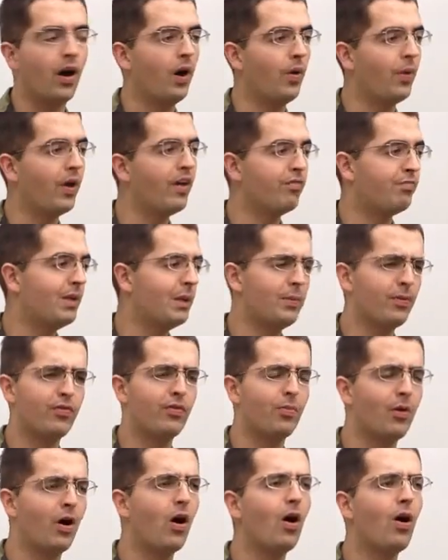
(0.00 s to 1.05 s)
We have people
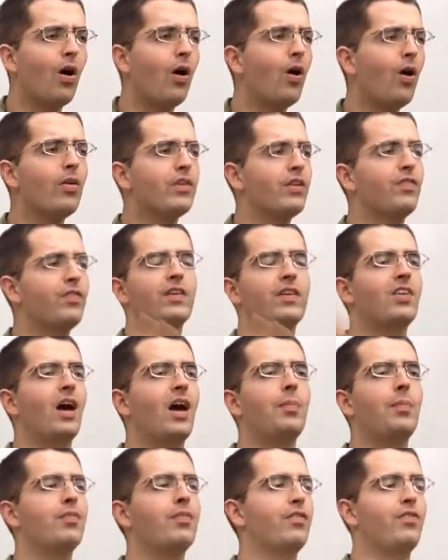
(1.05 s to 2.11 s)
from all different
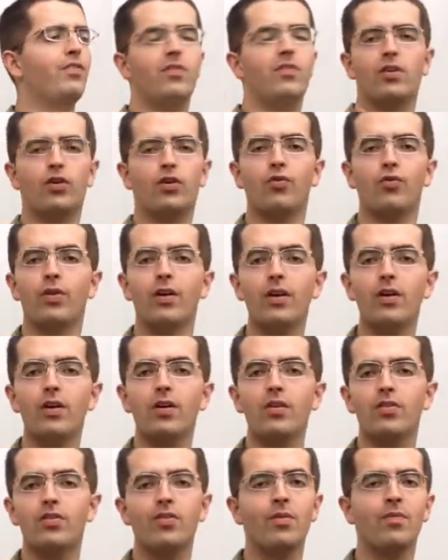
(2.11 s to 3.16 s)
types of
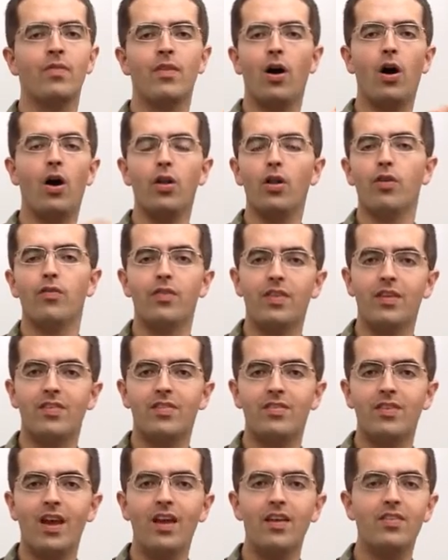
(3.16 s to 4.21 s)
careers, all over the
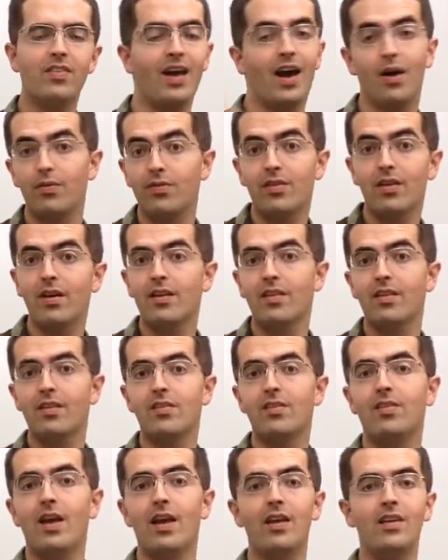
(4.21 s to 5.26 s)
state, outside of the
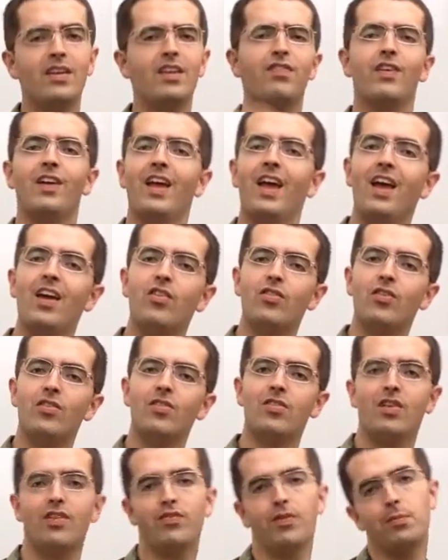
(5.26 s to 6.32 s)
state, different ages,
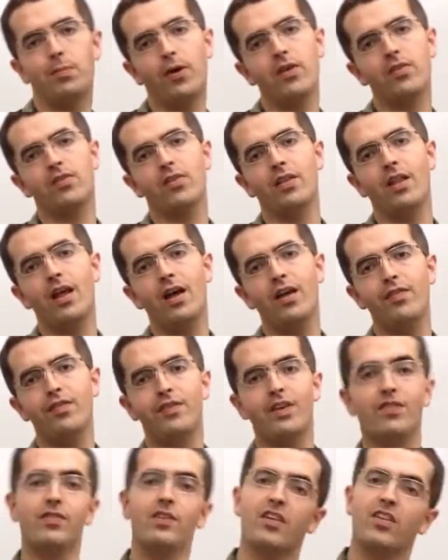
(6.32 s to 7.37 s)
different parts of life,
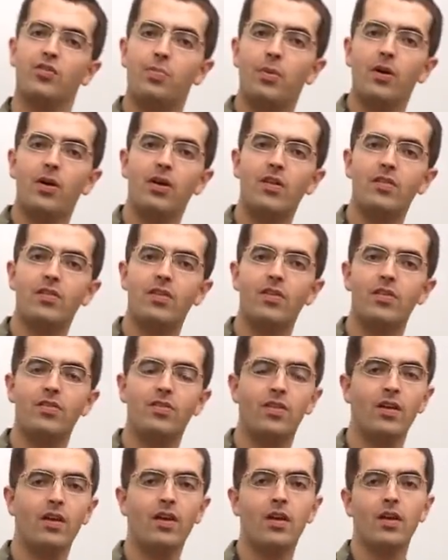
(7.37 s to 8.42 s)
different experiences.